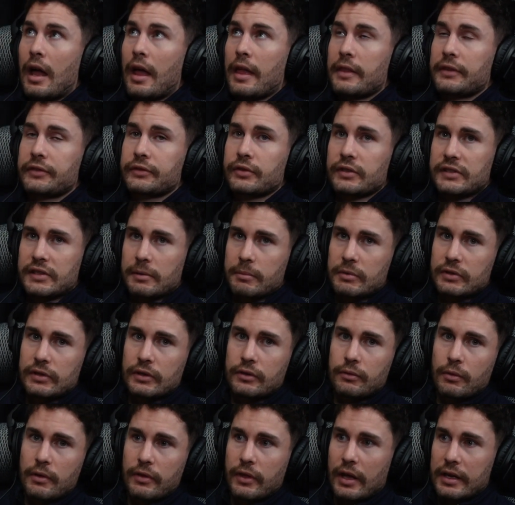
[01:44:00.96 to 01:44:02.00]
It's got something to
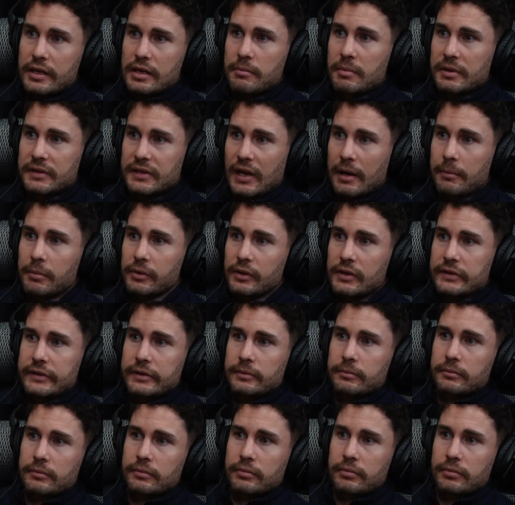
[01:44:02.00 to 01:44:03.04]
do with like your metabolism.